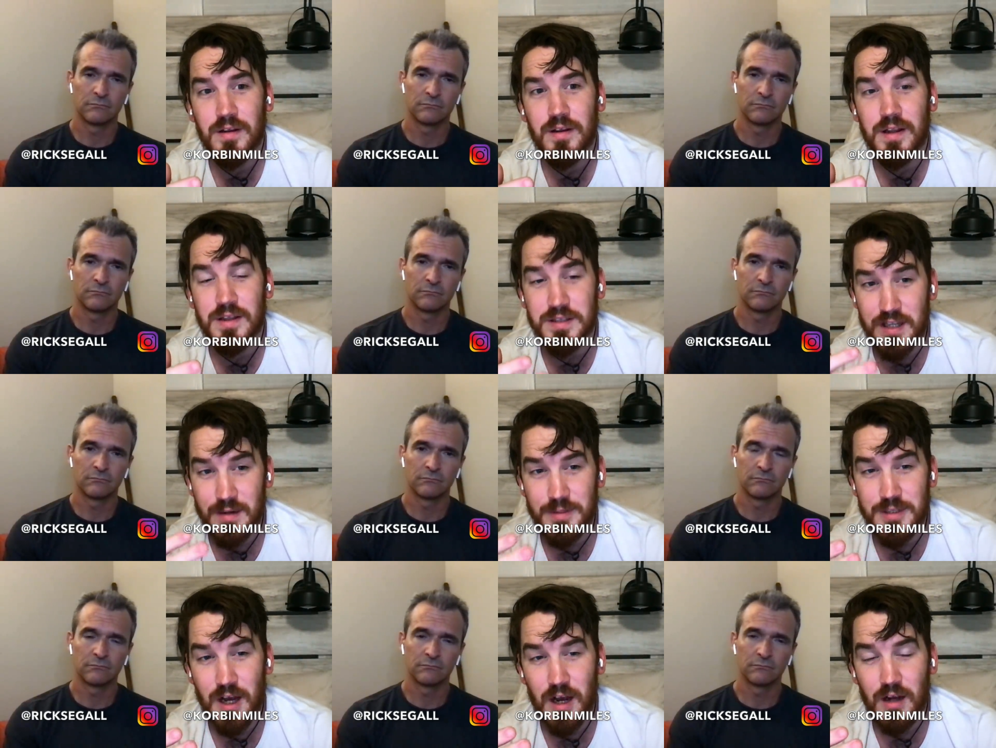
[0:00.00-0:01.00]
Speaker 1: in the
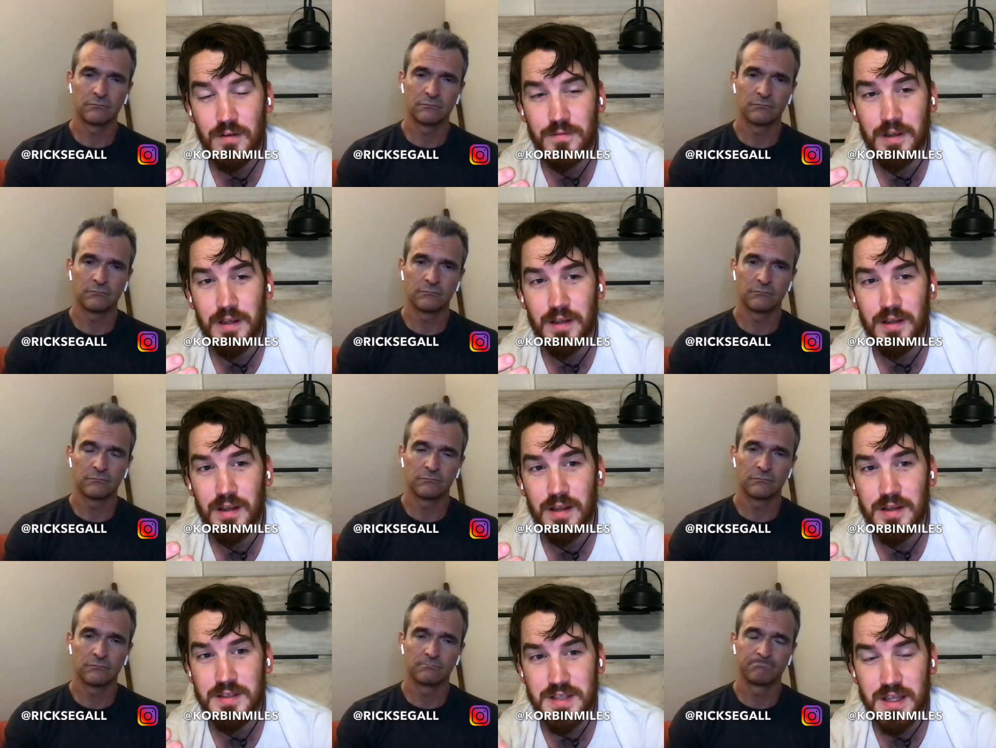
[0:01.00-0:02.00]
cinematography that
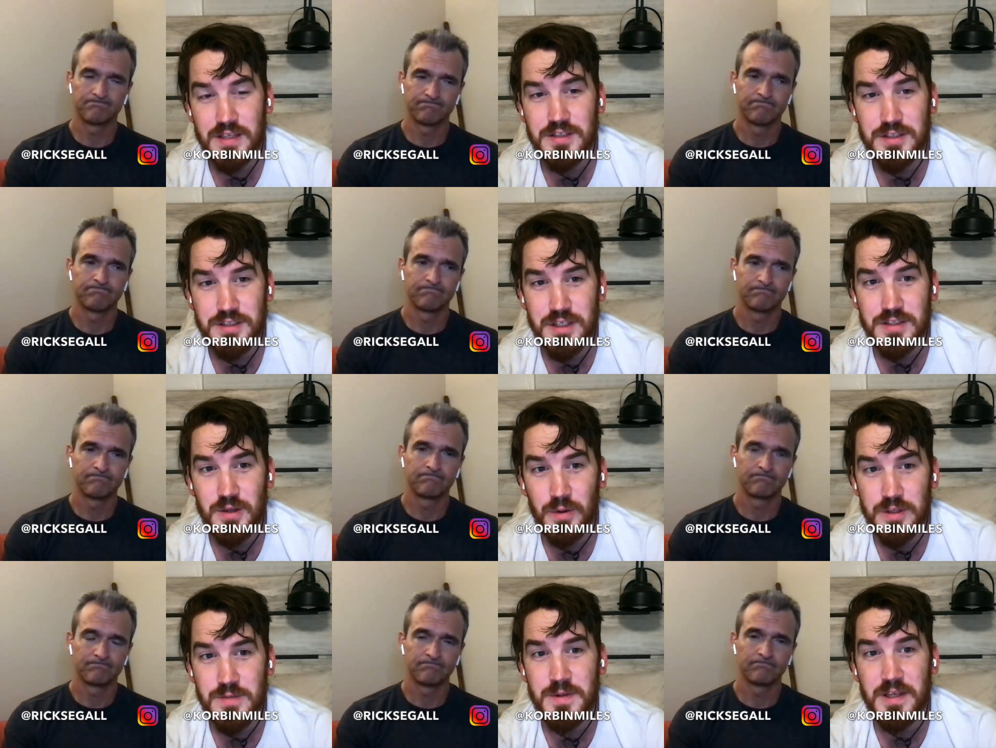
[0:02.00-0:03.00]
this thing is just
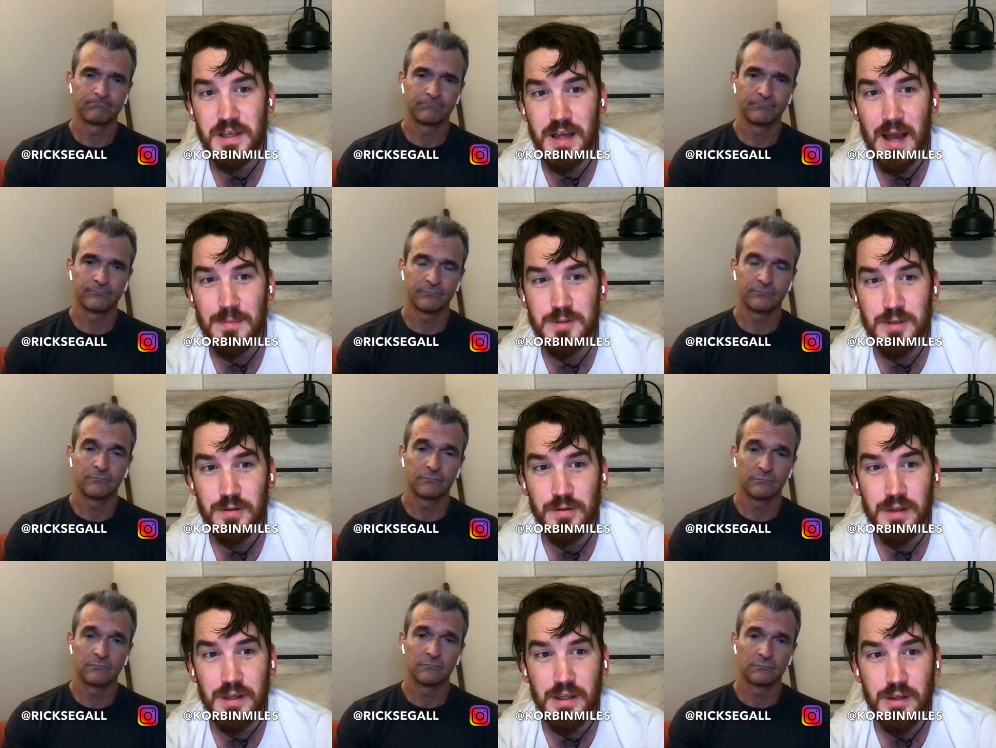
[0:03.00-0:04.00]
going to be
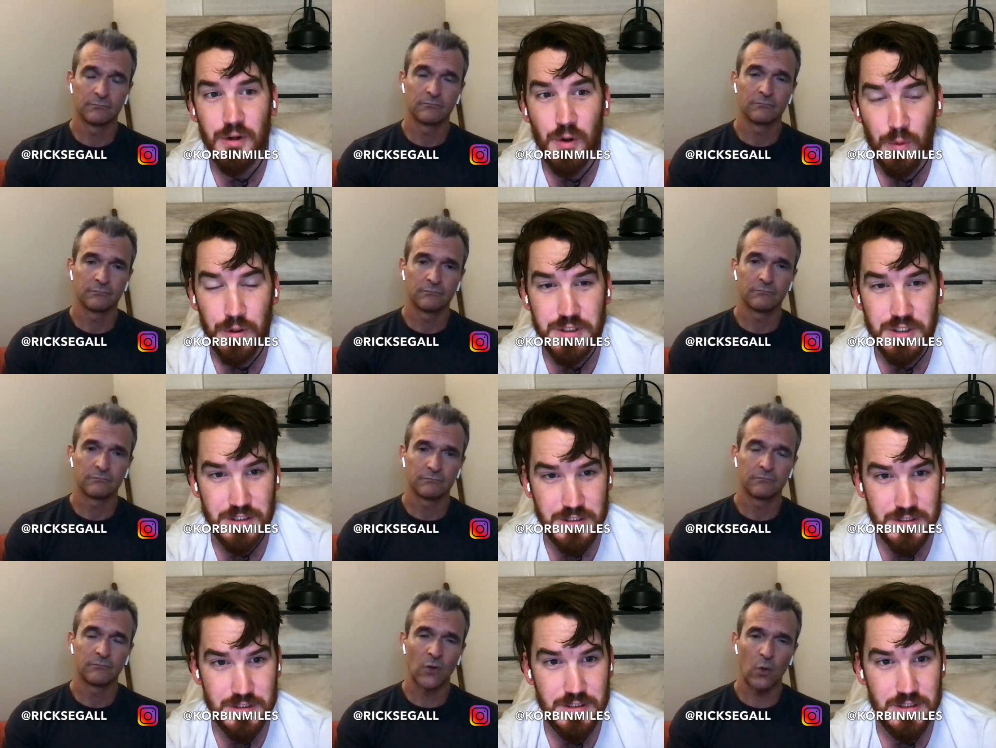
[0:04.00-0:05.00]
absolutely
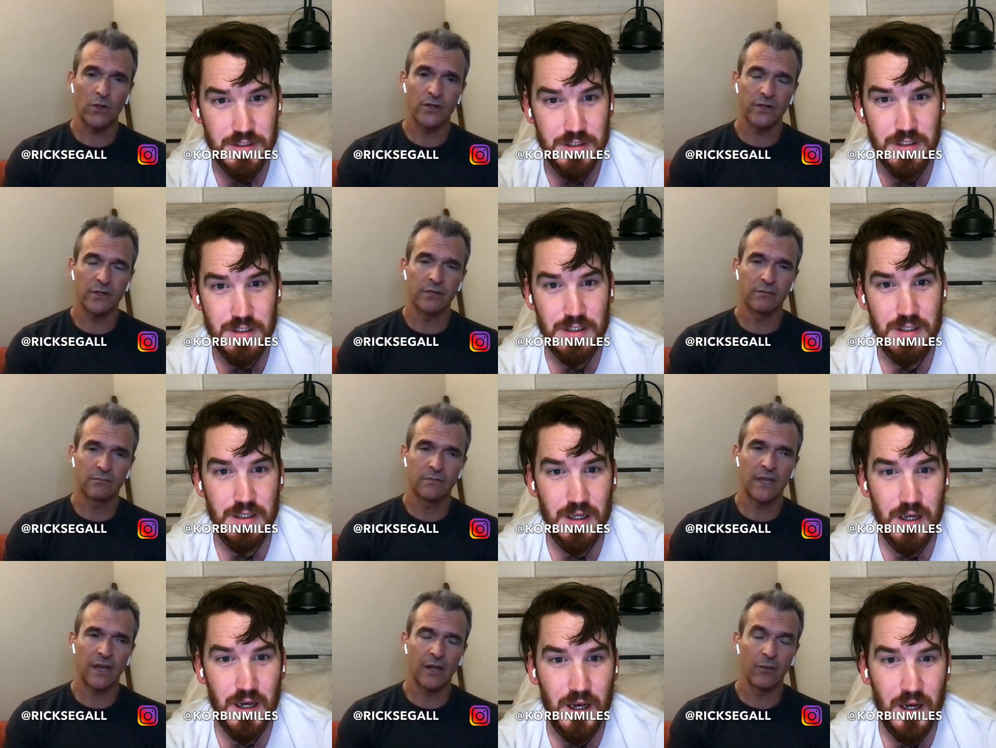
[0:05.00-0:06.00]
gorgeous.
Speaker 2: Gorgeous,
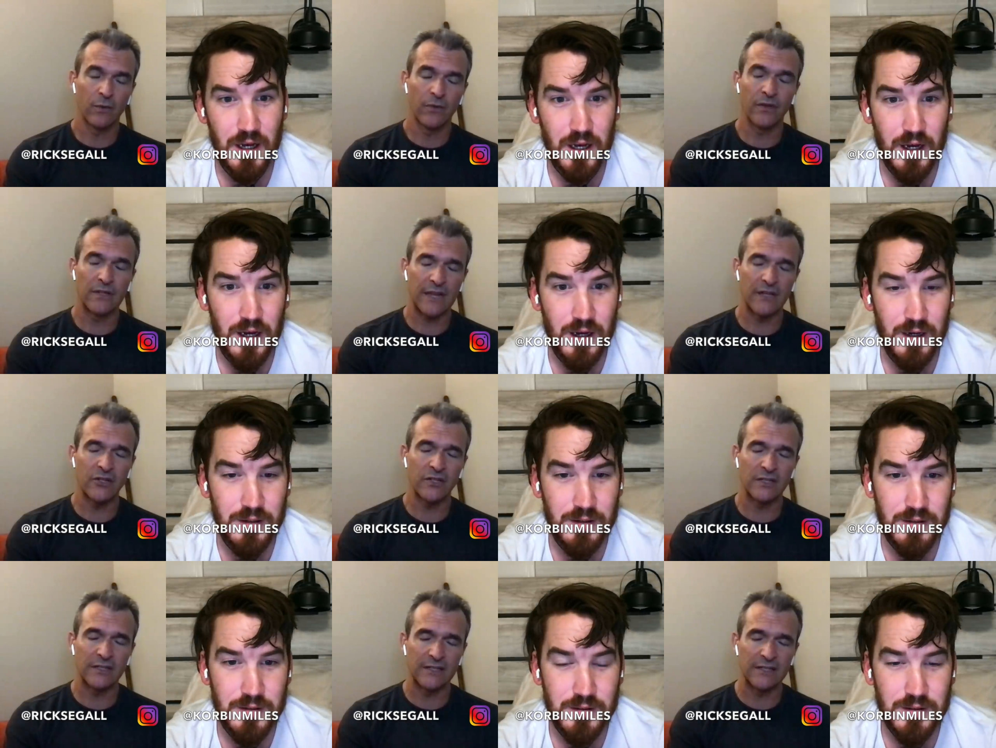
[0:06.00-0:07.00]
yeah, uh, with
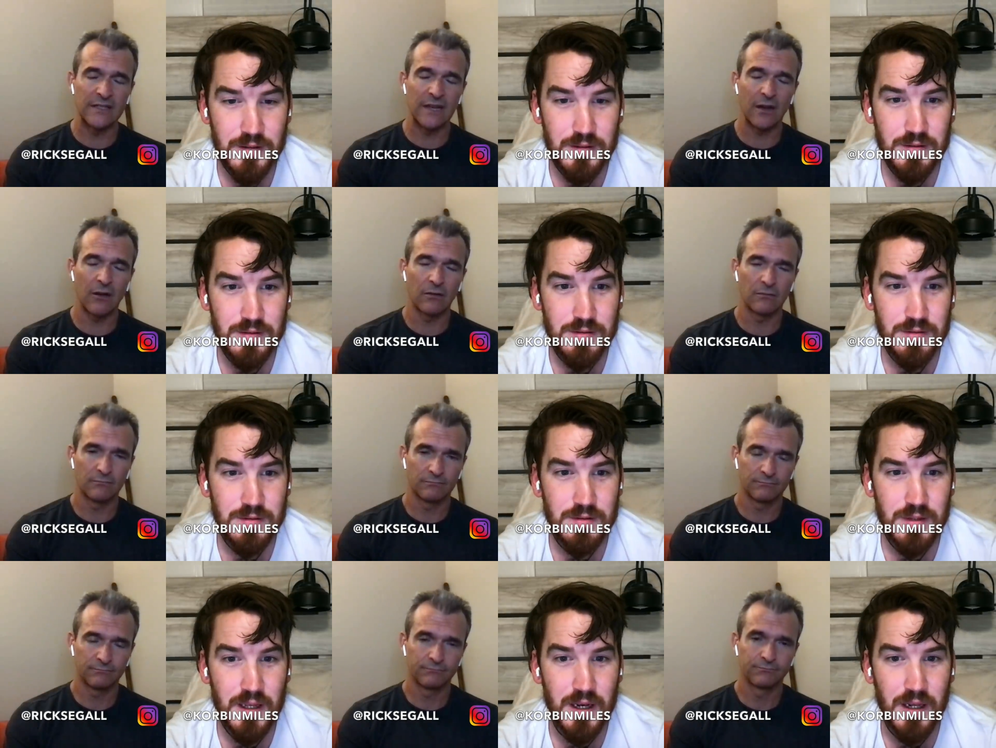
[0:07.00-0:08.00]
attention to detail.
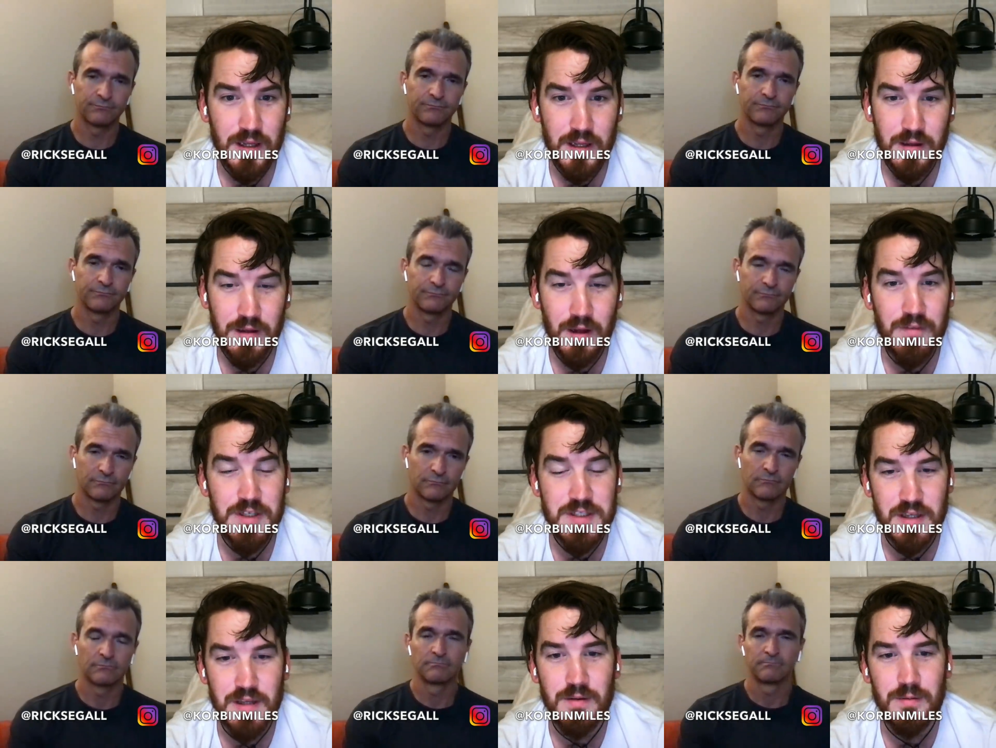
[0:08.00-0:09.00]
Speaker 1: And I
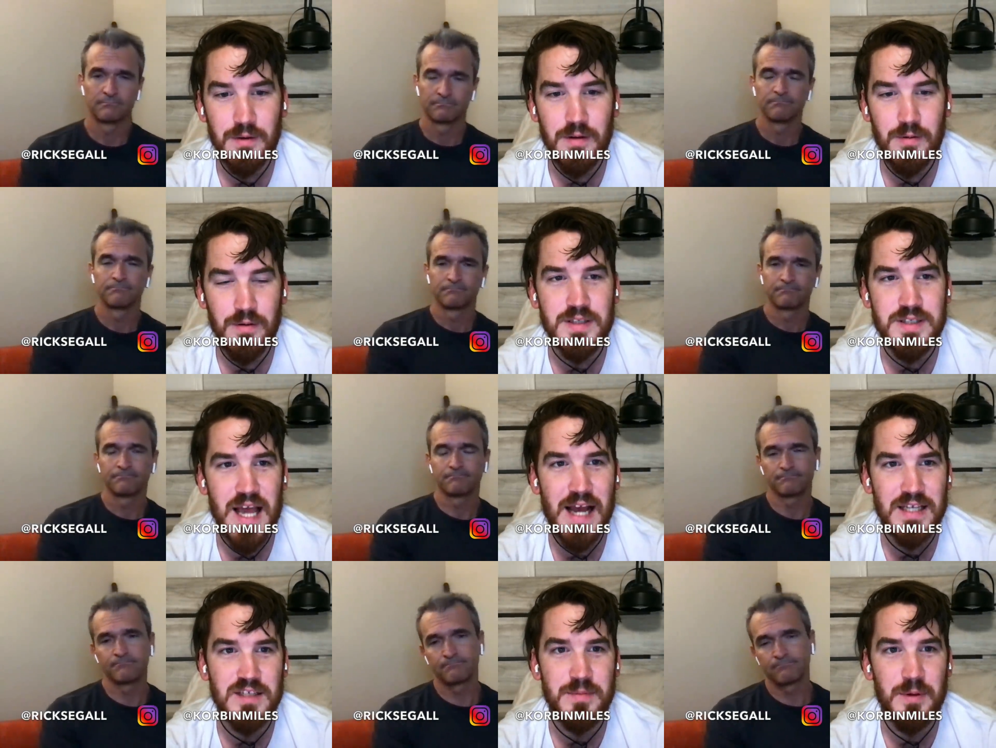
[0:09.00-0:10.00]
obviously you, this
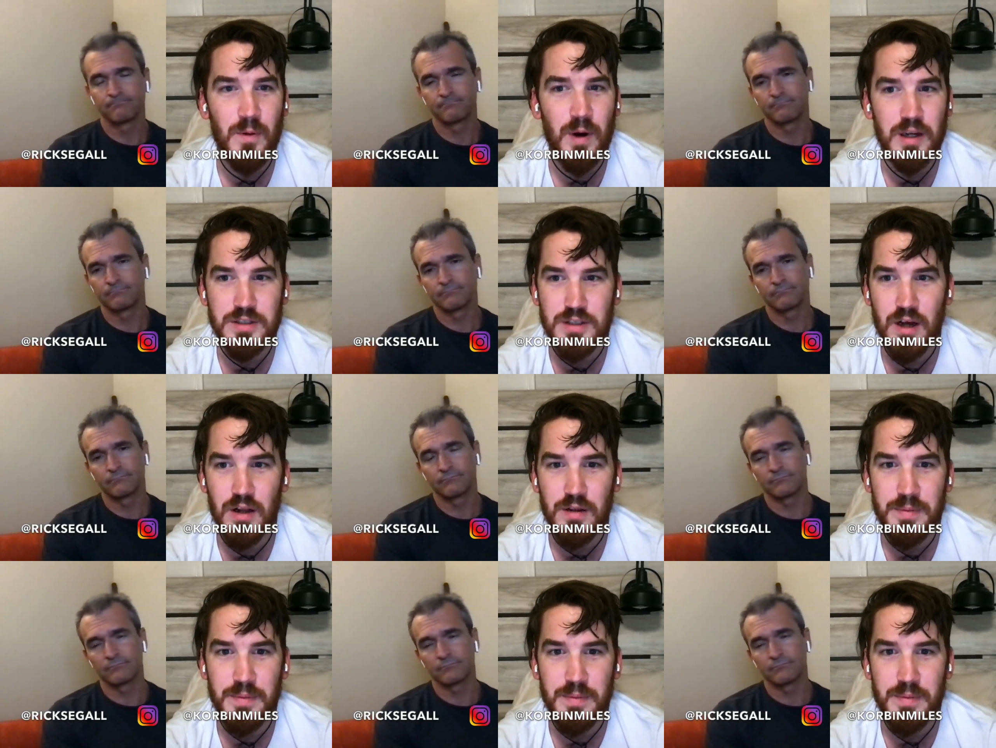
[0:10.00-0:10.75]
has to be watched on the